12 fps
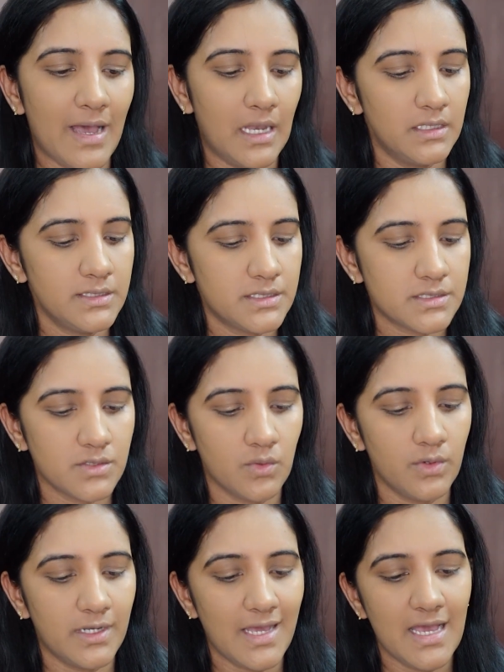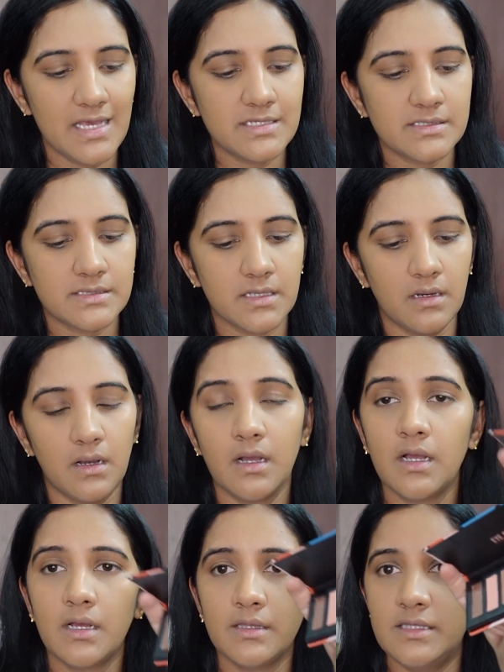palette. So it has
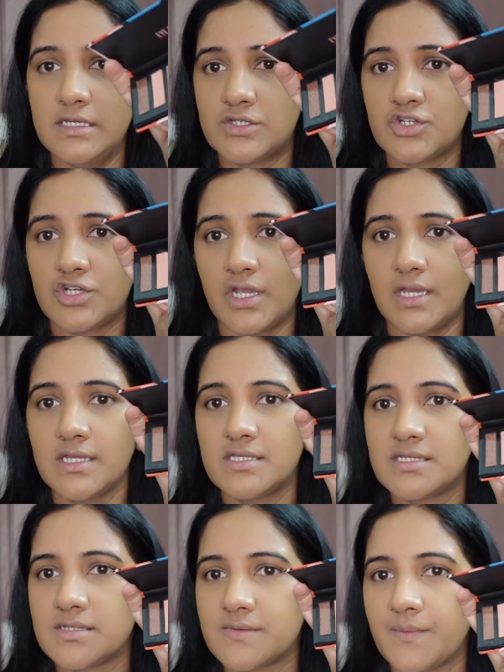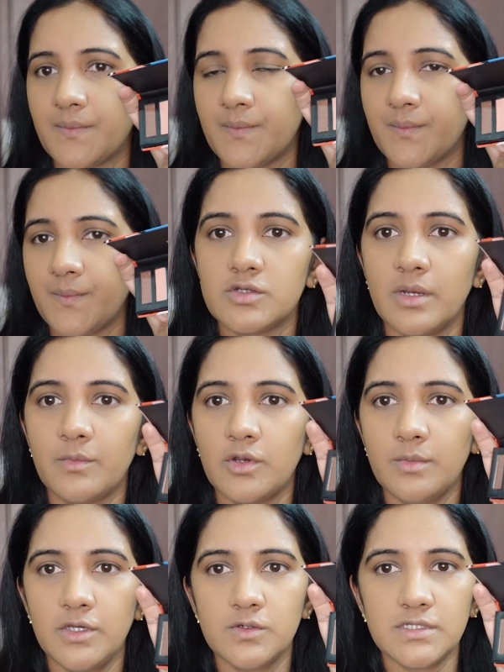these shades. So I'm going
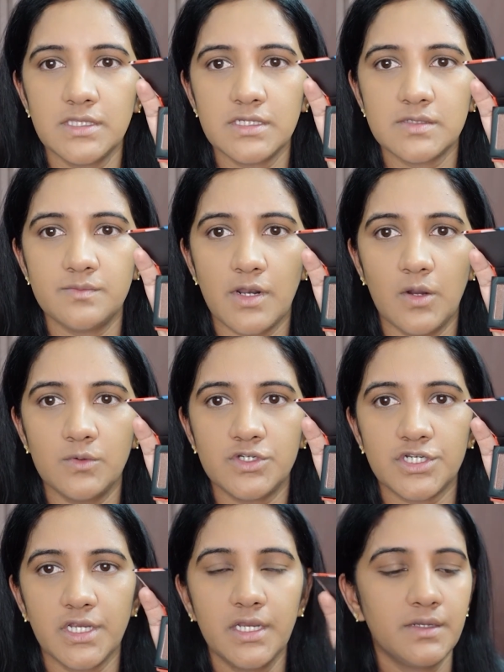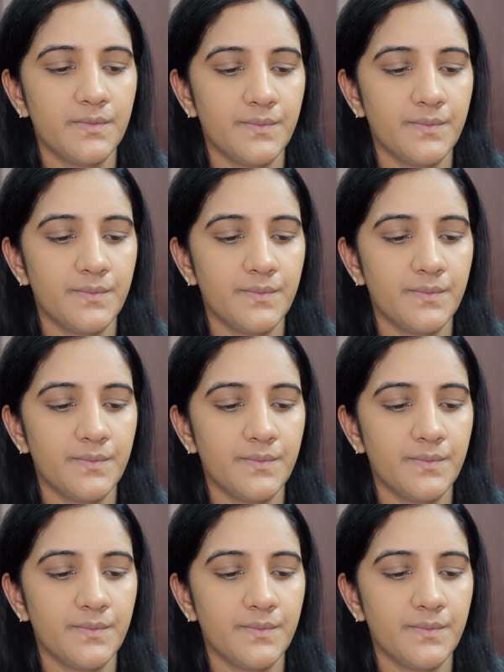to be using this brown shade.